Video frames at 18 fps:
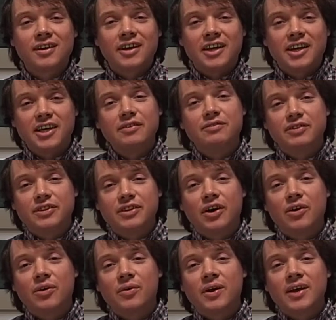even
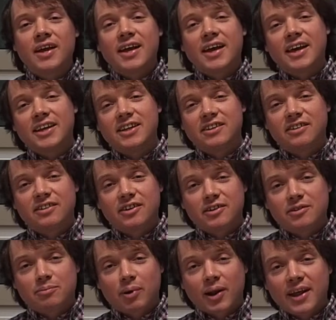though in
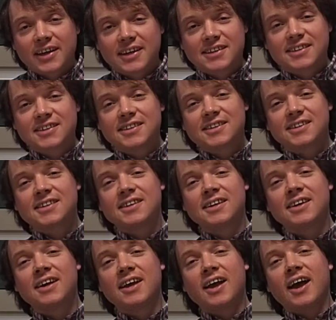certain
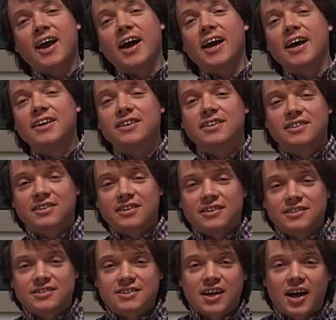places and at
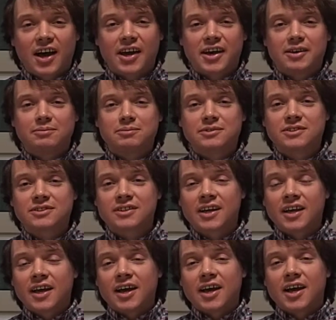certain
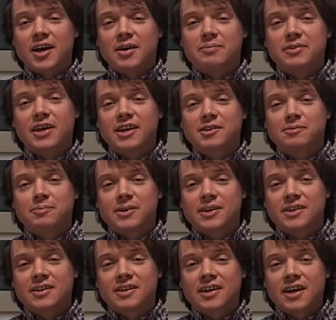times, that's
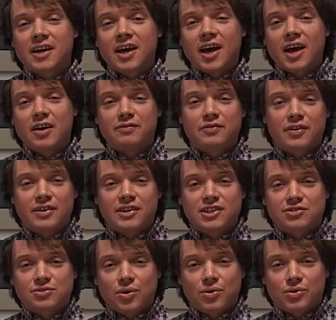been a very
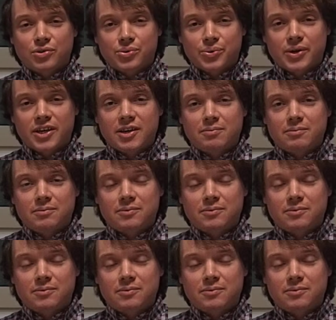strong dream.